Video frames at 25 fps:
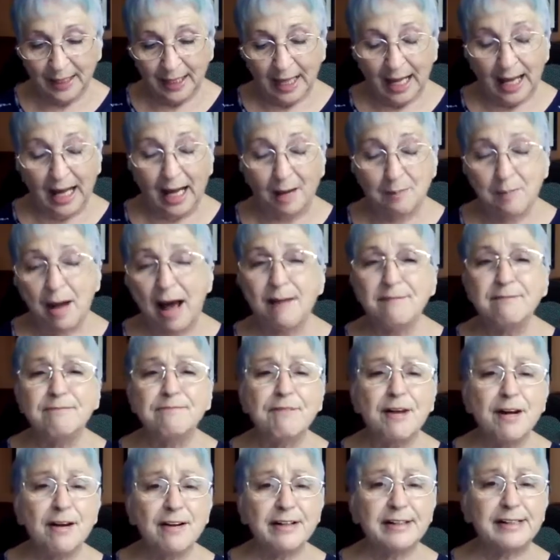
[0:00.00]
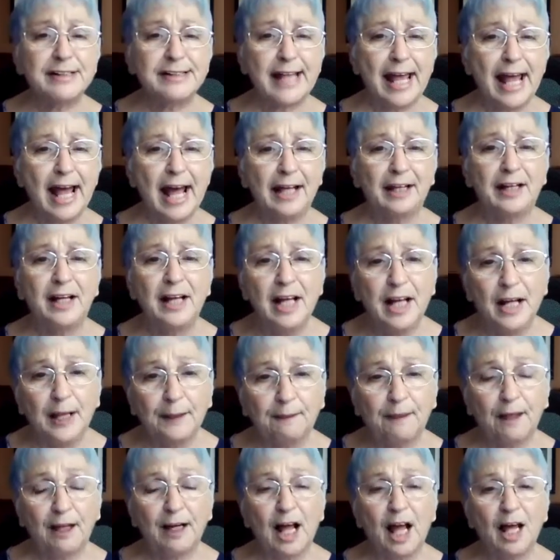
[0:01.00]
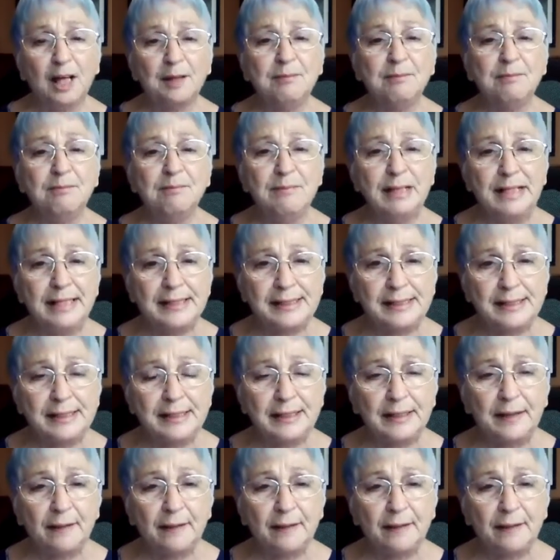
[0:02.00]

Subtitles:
I'm very sad that I missed